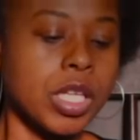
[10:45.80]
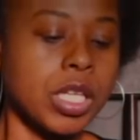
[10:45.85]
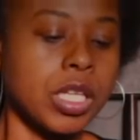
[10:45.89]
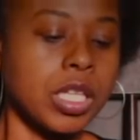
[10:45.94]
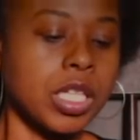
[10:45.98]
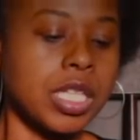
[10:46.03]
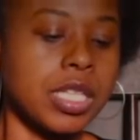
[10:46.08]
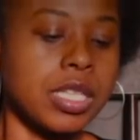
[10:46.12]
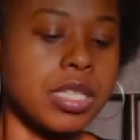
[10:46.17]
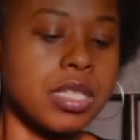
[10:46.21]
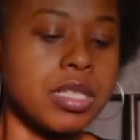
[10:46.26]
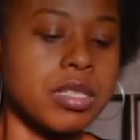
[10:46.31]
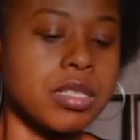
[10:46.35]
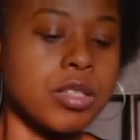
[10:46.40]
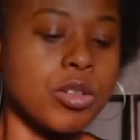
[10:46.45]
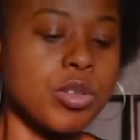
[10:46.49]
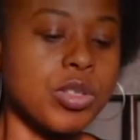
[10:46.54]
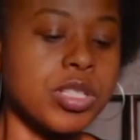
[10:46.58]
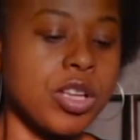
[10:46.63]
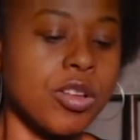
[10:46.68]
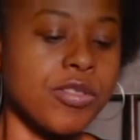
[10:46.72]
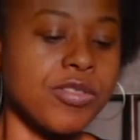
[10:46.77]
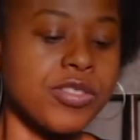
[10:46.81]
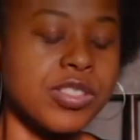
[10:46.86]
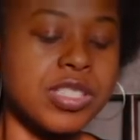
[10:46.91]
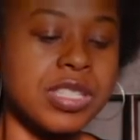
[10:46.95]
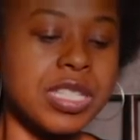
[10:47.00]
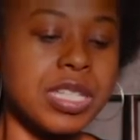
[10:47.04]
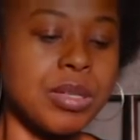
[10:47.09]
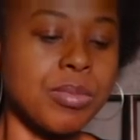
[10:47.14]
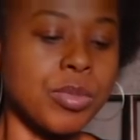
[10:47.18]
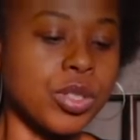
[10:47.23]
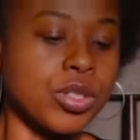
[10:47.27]
Look at this, low
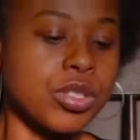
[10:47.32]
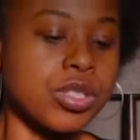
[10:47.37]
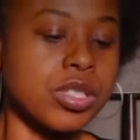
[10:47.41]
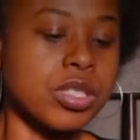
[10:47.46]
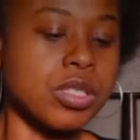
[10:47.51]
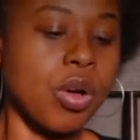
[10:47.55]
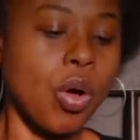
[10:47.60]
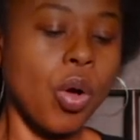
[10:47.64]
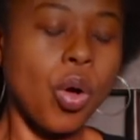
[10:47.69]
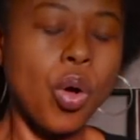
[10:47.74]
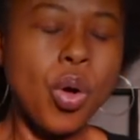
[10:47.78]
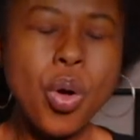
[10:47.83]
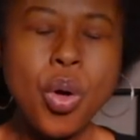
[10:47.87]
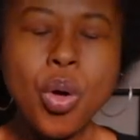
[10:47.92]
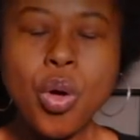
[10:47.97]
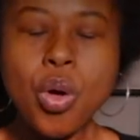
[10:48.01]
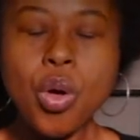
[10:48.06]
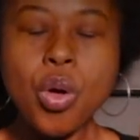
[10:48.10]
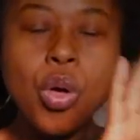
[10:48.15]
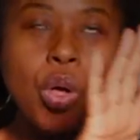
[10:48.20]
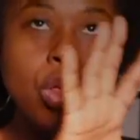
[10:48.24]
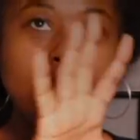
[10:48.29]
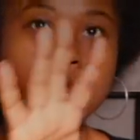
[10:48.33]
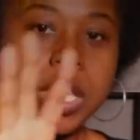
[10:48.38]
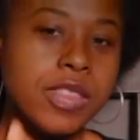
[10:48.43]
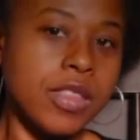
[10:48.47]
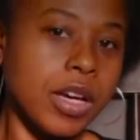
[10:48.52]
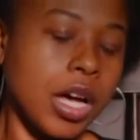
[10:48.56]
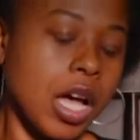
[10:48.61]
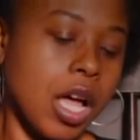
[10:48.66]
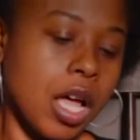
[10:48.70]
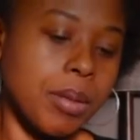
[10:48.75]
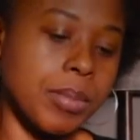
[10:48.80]
self-esteemers, all in
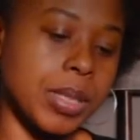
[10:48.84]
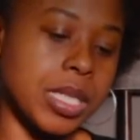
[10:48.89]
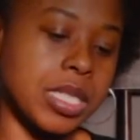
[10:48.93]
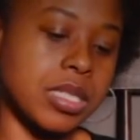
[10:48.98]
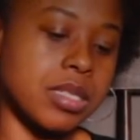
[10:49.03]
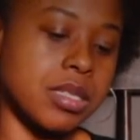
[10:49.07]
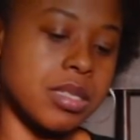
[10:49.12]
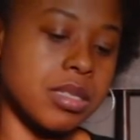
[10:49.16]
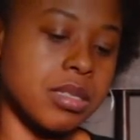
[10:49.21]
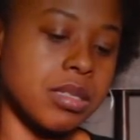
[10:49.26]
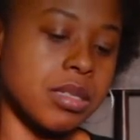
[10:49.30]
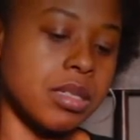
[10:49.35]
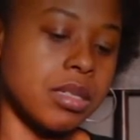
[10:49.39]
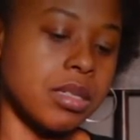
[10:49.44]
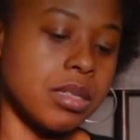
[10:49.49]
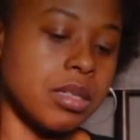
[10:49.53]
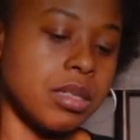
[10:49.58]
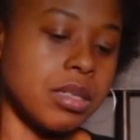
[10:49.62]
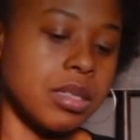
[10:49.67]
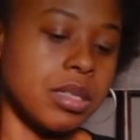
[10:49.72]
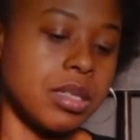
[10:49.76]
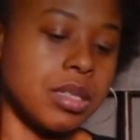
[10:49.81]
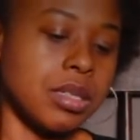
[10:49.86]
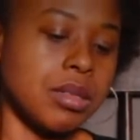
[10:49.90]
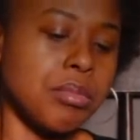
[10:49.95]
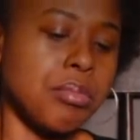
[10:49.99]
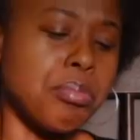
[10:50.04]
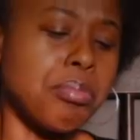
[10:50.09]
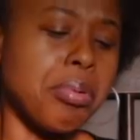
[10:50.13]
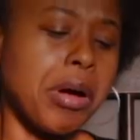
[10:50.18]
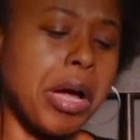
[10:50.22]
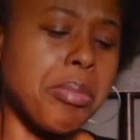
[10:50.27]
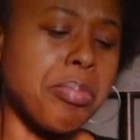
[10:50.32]
the comments.
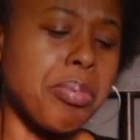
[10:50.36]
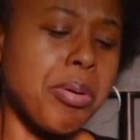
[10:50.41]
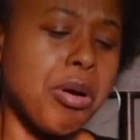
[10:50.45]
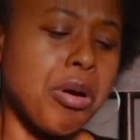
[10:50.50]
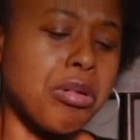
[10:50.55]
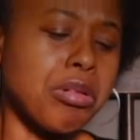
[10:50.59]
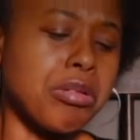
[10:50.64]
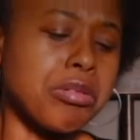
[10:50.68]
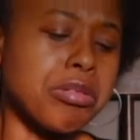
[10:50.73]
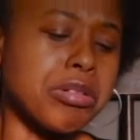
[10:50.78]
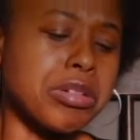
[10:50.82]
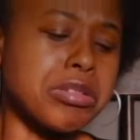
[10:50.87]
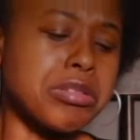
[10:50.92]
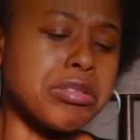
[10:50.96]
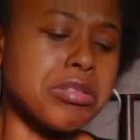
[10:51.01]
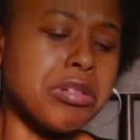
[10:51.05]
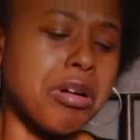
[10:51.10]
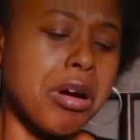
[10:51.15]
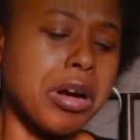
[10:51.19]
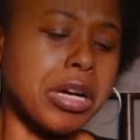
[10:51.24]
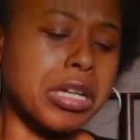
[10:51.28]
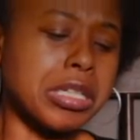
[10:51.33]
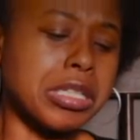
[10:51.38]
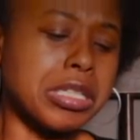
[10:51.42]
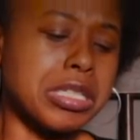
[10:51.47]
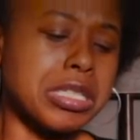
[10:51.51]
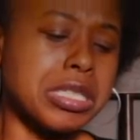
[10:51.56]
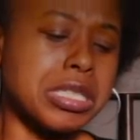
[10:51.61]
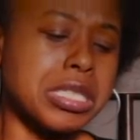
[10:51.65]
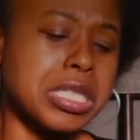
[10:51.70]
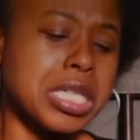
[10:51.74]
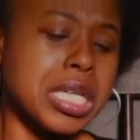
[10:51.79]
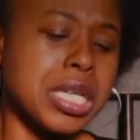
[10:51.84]
Bipolar and
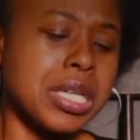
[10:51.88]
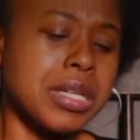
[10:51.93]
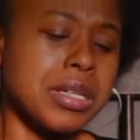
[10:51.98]
darkness.